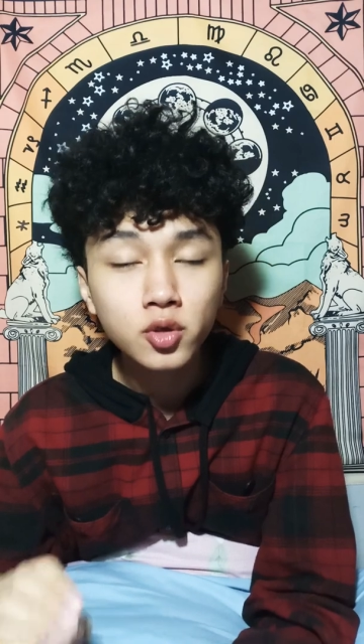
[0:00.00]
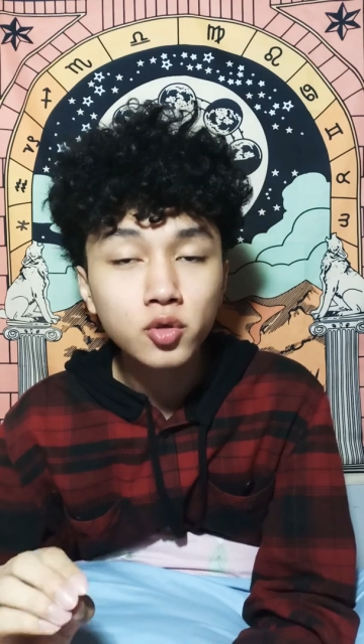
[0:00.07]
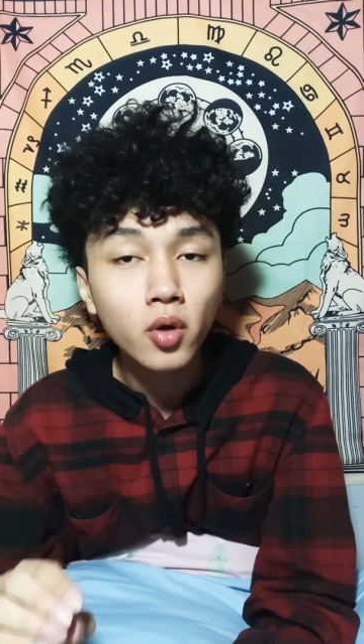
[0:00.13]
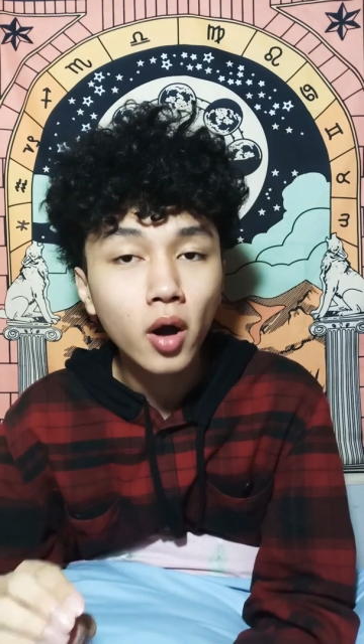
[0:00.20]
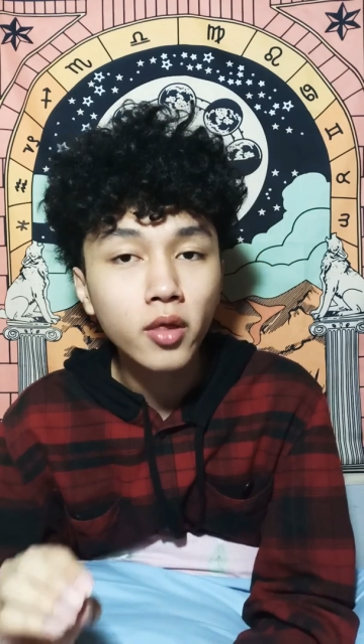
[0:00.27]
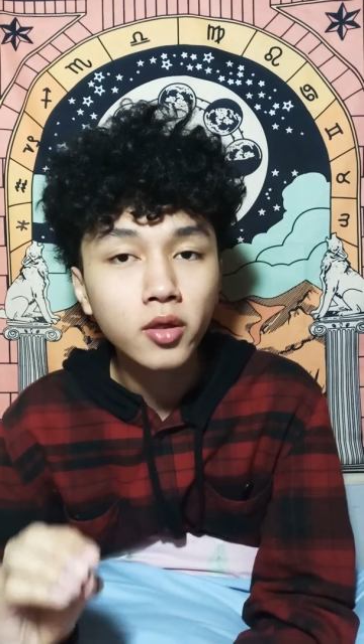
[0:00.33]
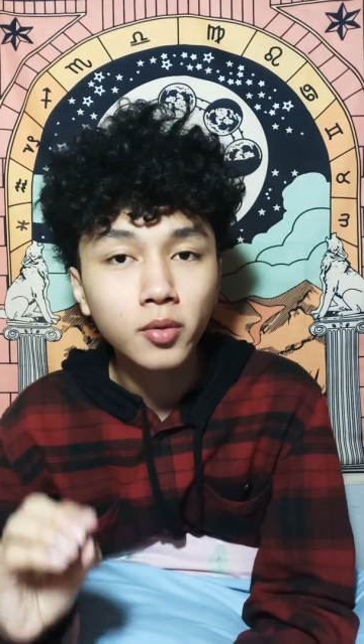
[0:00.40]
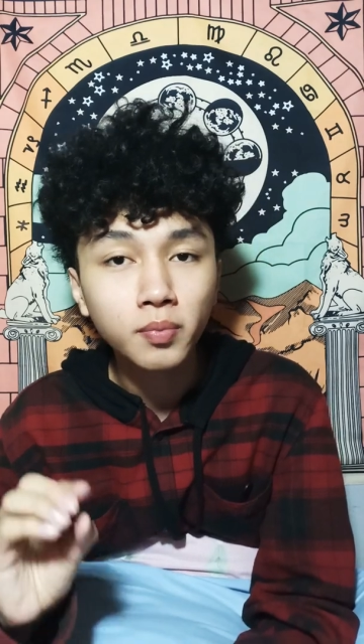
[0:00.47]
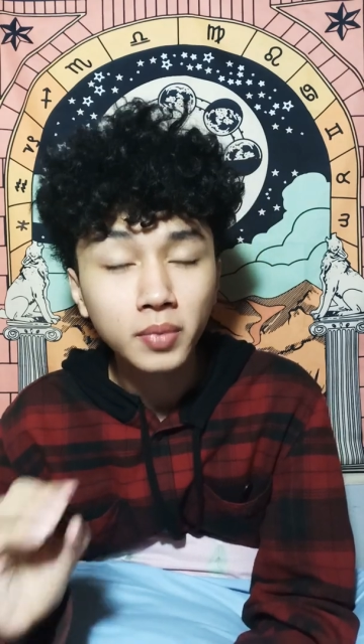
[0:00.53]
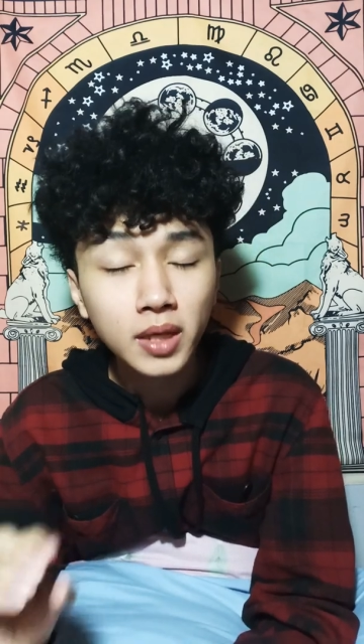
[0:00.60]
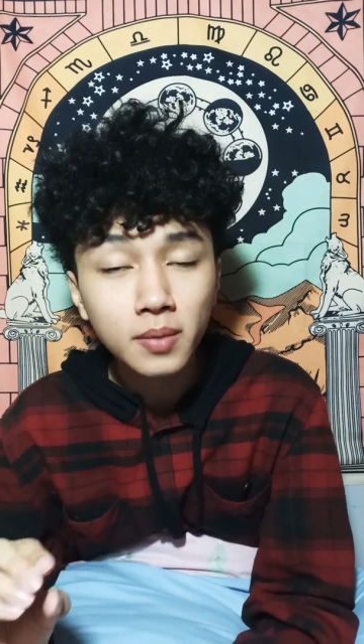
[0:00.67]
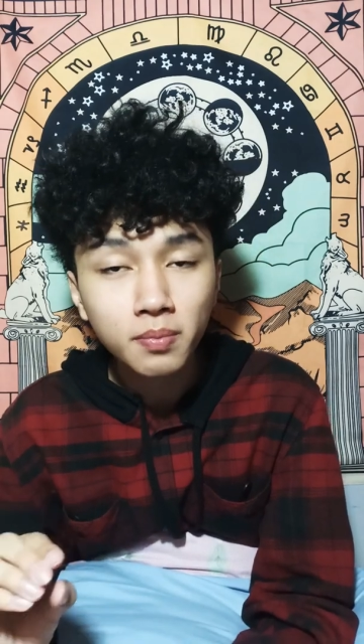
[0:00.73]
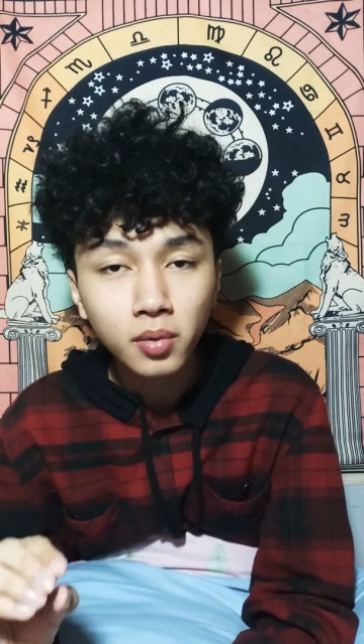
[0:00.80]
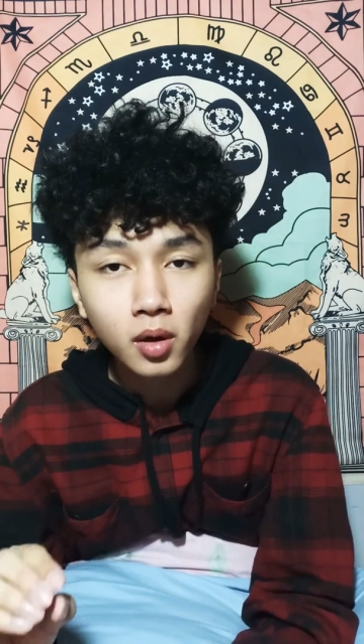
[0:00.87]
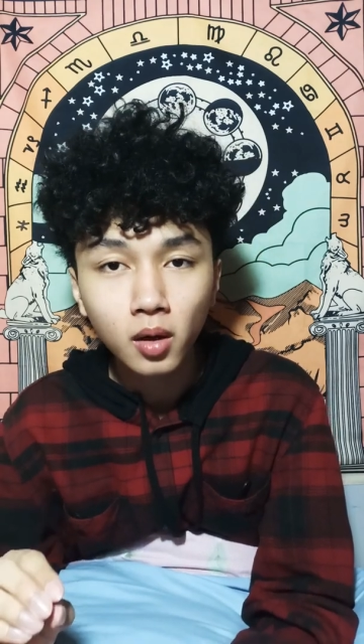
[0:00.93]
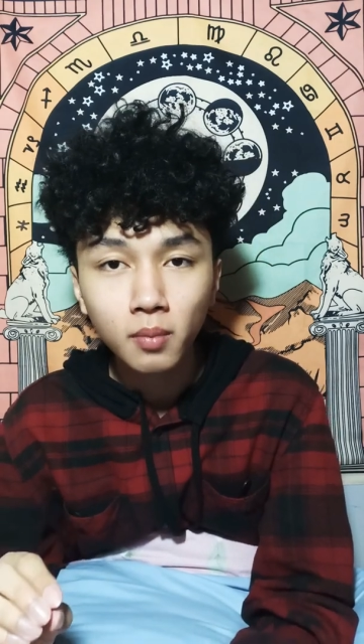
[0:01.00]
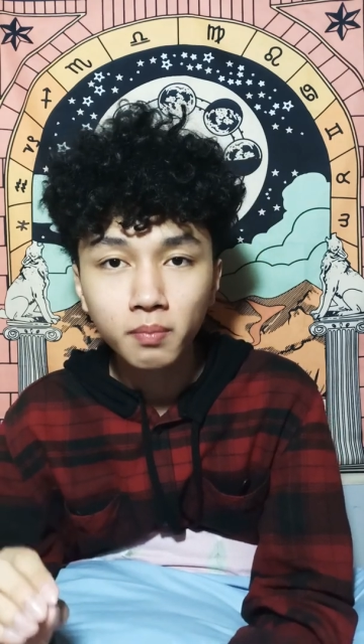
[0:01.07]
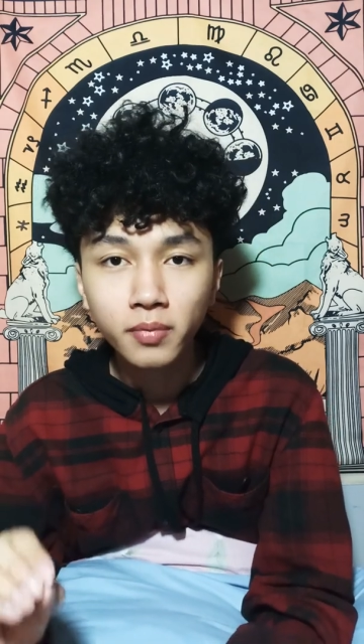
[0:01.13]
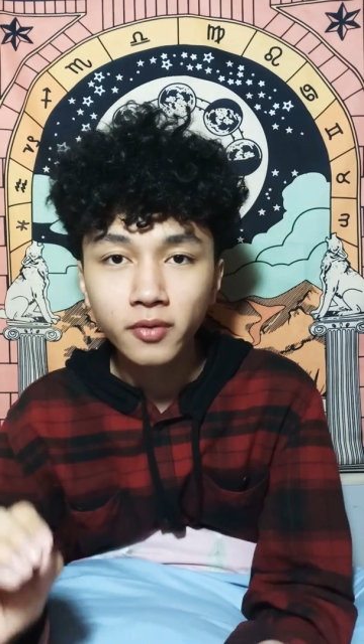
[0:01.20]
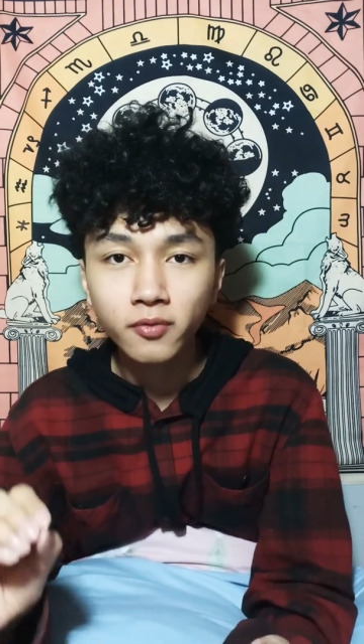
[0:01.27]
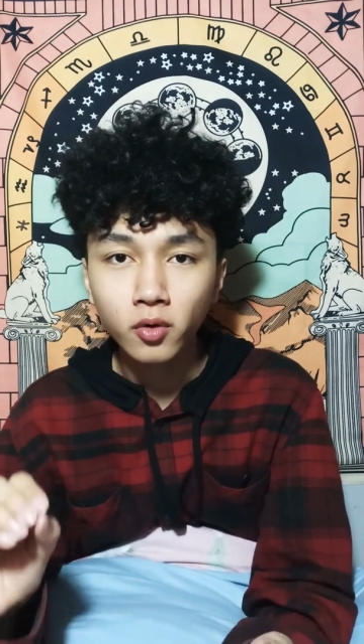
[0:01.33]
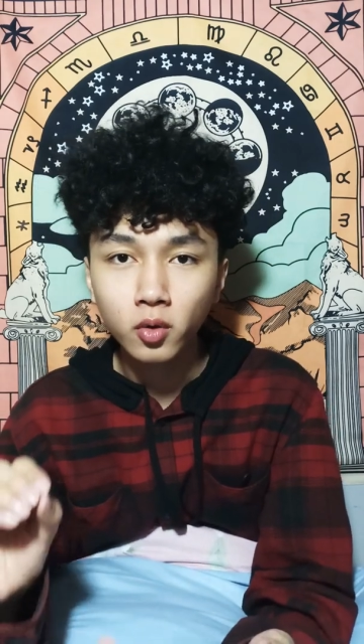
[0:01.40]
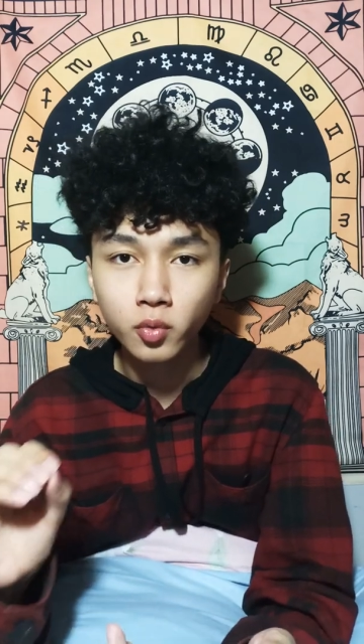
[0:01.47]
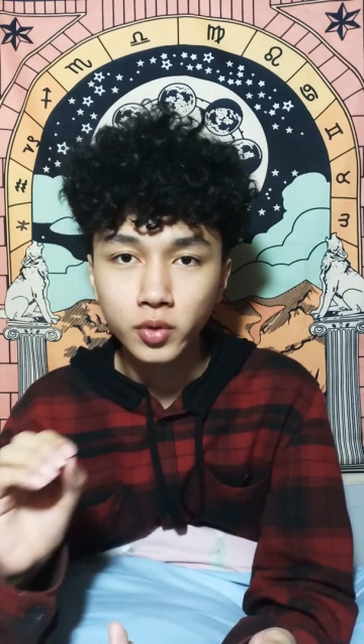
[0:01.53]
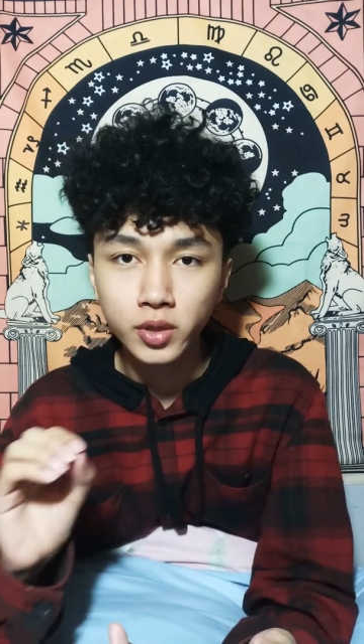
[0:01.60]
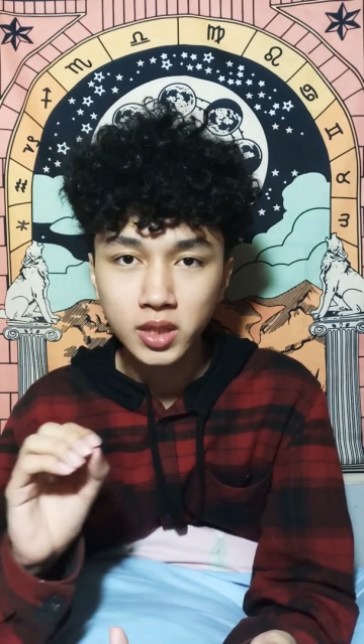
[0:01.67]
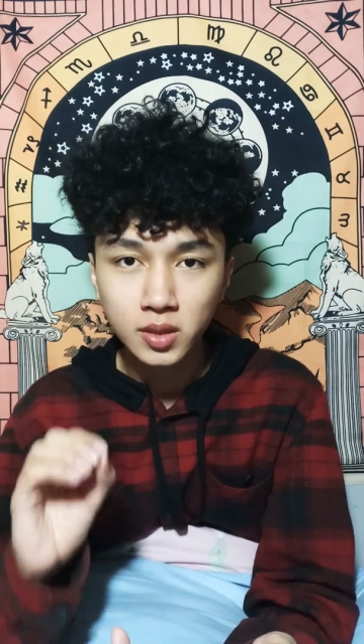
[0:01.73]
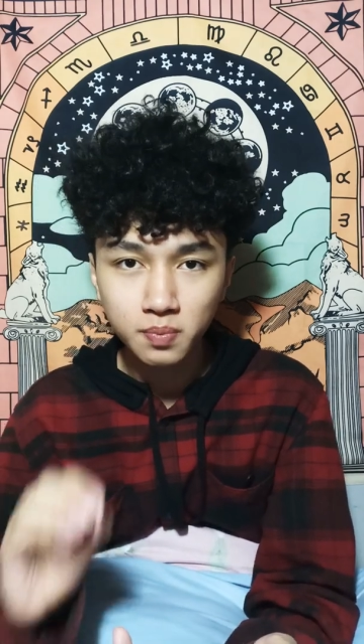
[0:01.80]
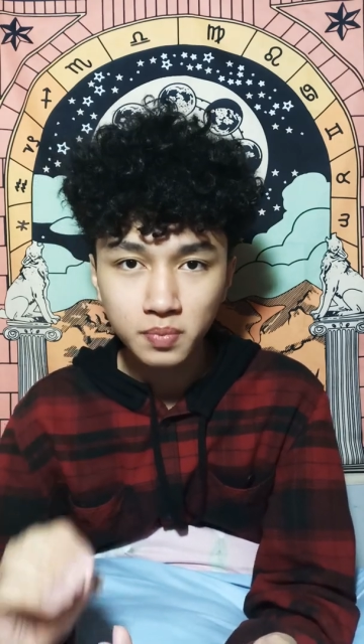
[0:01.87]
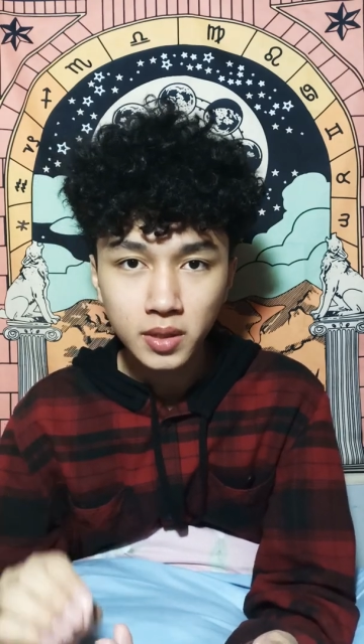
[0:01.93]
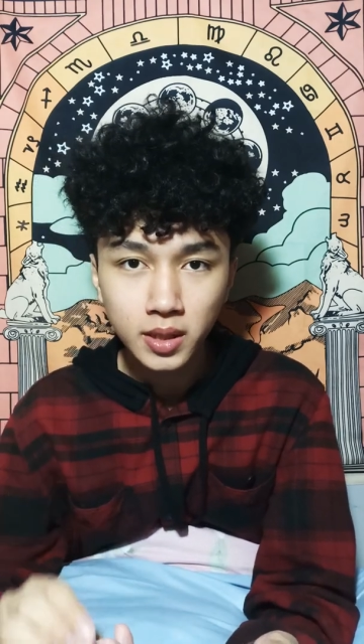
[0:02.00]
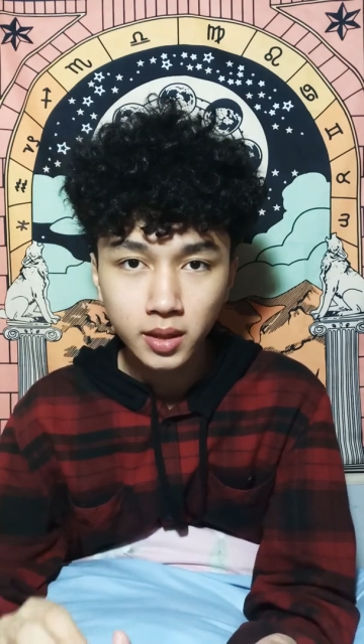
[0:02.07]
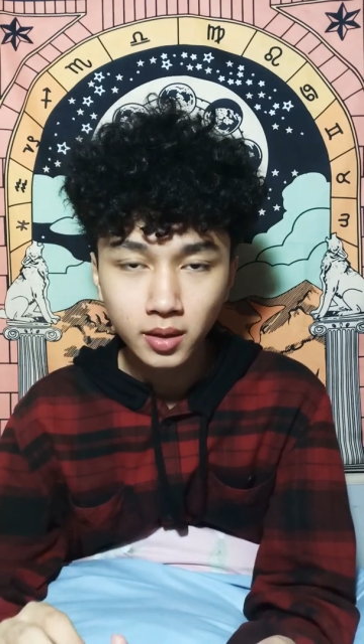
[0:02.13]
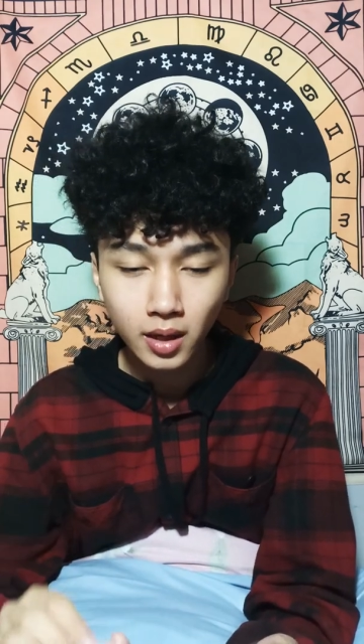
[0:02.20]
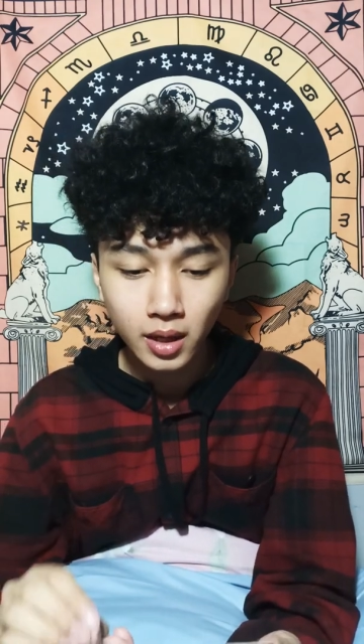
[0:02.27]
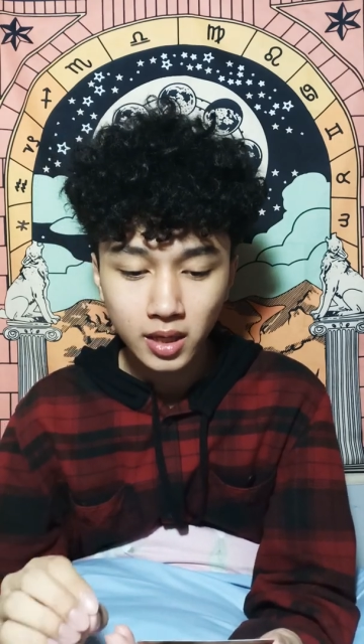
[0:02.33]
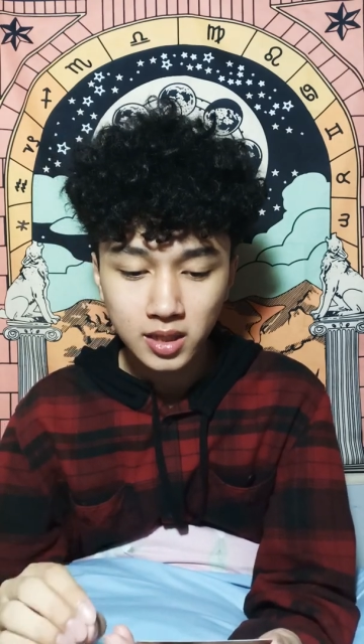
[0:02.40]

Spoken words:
to other people before we speak.